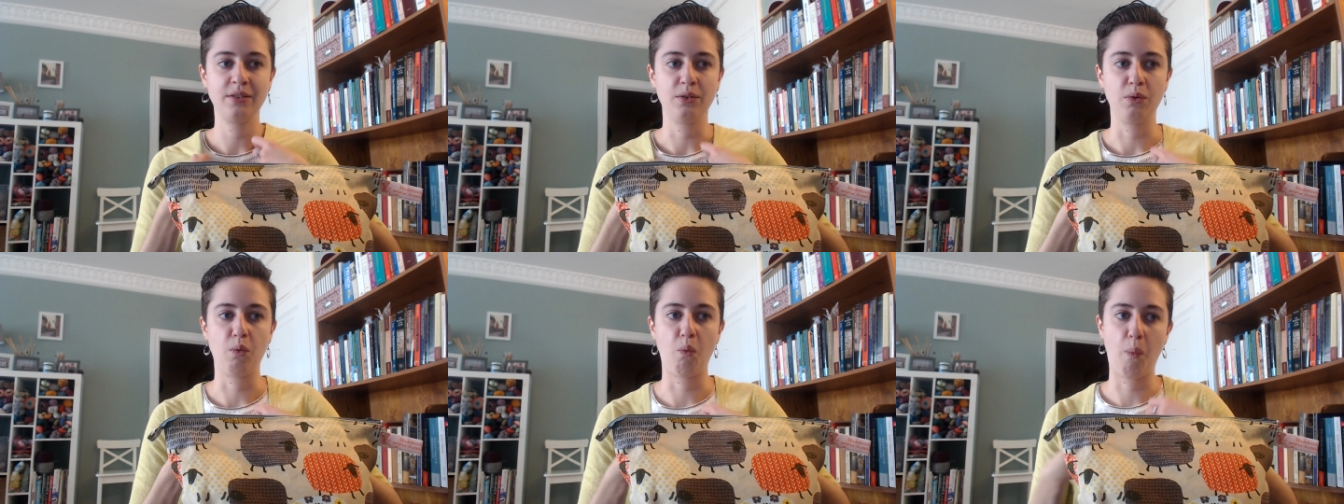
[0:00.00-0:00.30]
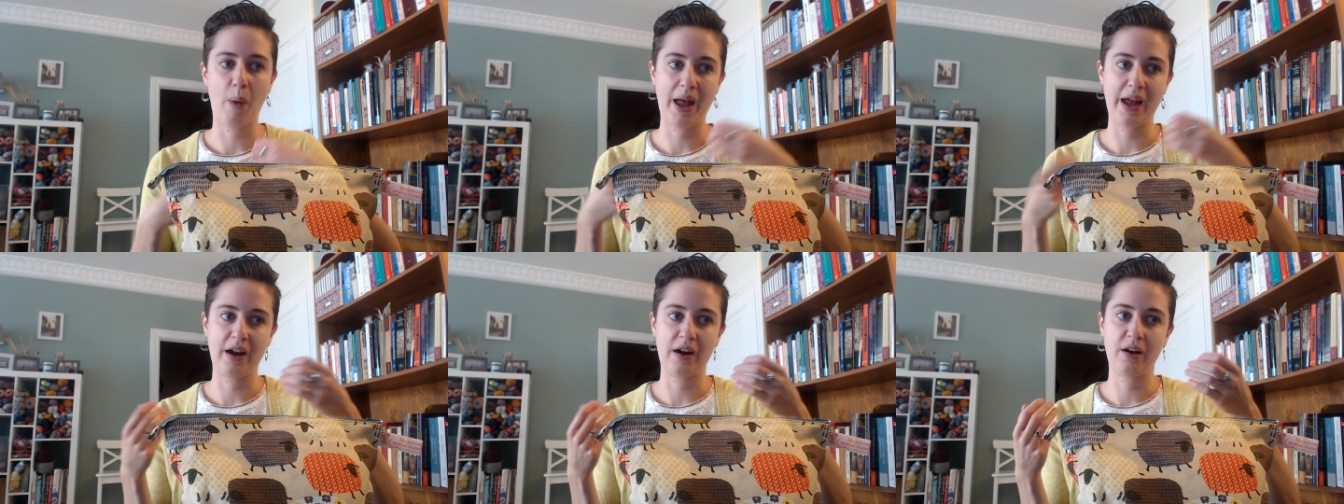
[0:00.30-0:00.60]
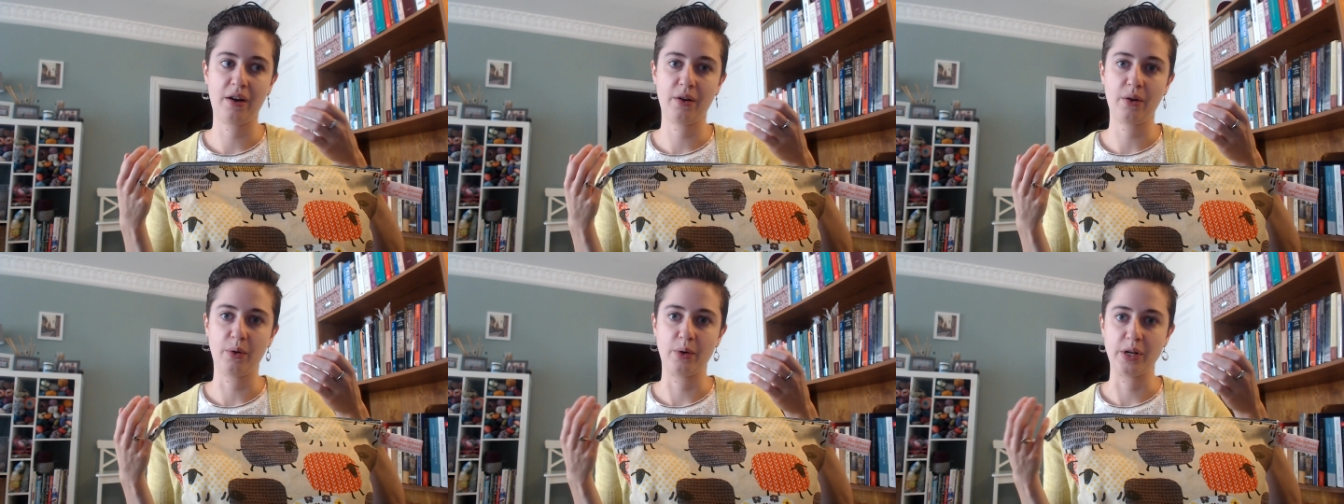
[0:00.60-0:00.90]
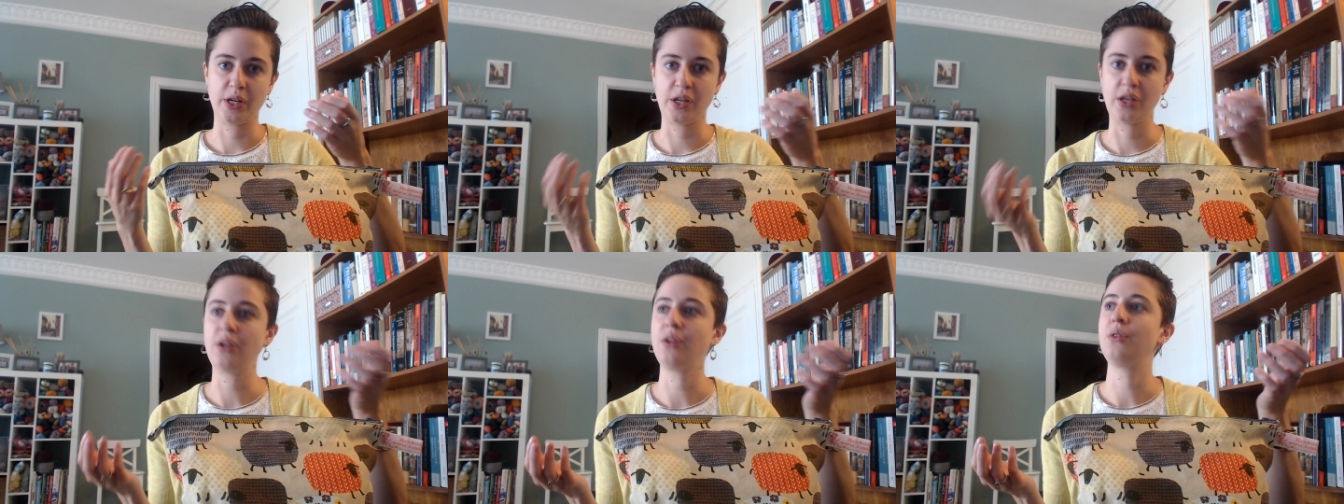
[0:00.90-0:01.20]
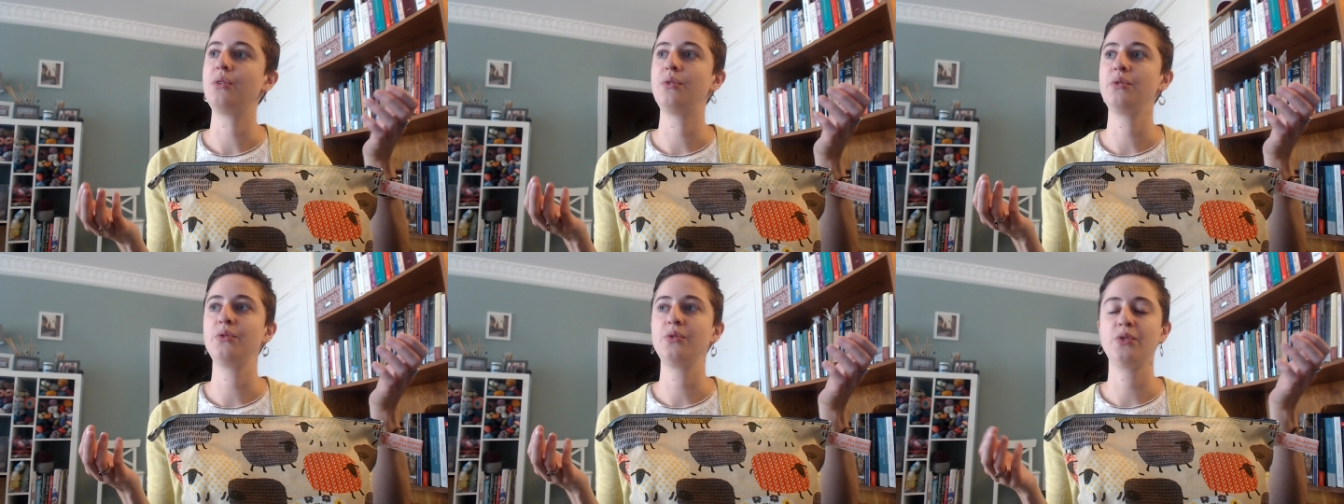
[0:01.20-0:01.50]
wear or
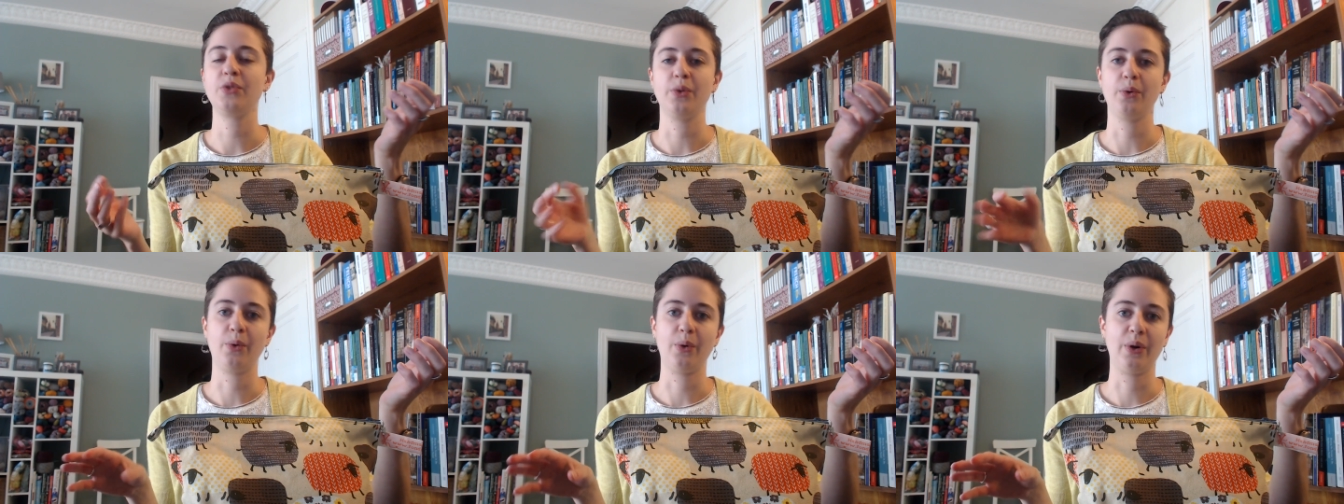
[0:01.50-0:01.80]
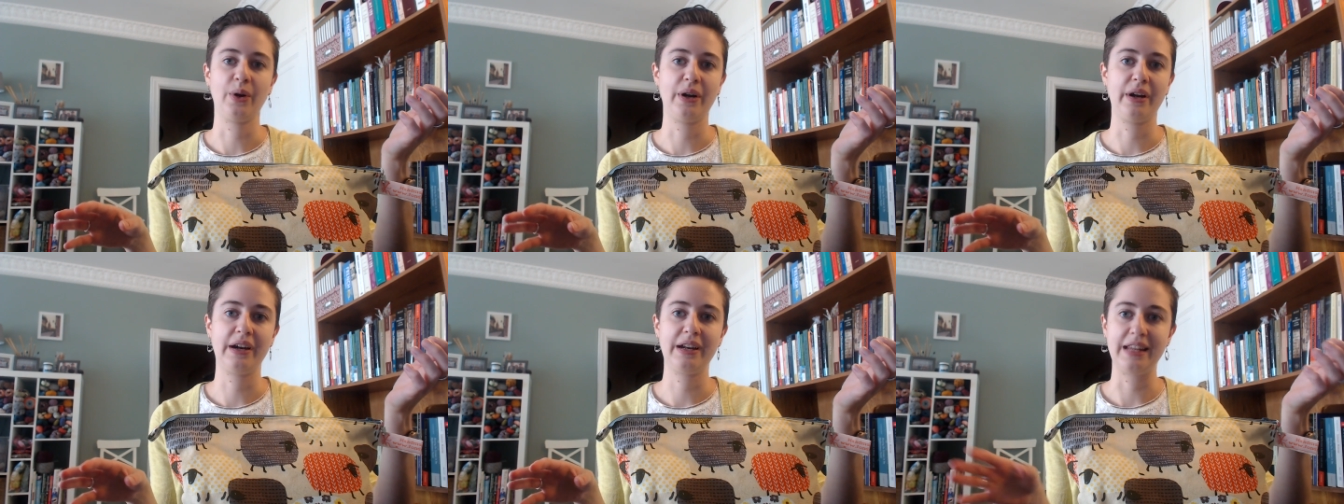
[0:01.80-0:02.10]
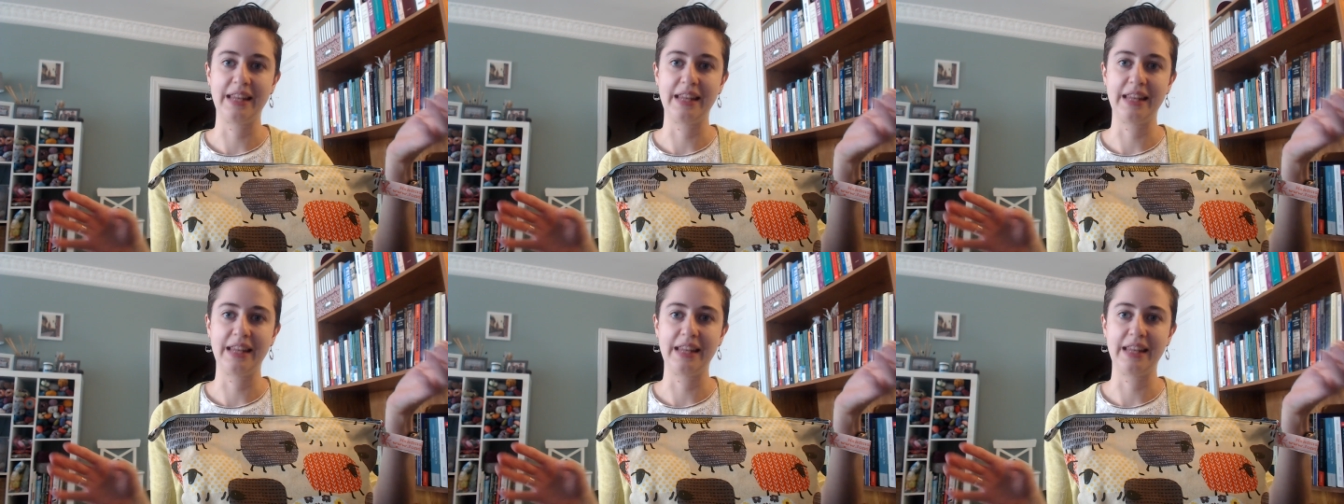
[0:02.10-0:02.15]
use or